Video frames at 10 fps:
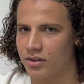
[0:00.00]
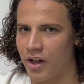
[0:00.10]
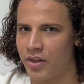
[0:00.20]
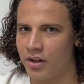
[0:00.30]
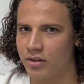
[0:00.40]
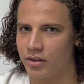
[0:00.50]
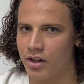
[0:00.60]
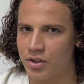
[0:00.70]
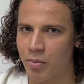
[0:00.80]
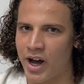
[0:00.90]
I think,
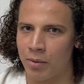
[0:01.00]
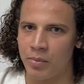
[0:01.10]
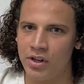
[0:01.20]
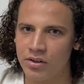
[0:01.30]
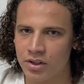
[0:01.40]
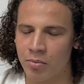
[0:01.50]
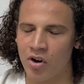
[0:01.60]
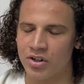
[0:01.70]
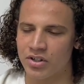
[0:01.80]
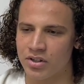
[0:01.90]
inspired me
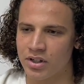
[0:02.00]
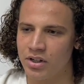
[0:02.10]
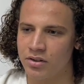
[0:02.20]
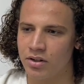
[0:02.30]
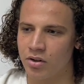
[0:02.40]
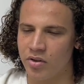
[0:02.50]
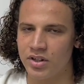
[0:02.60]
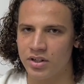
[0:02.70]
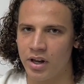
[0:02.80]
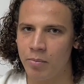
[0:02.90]
subconsciously to do the
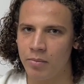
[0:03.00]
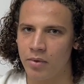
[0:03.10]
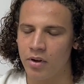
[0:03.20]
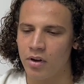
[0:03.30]
same.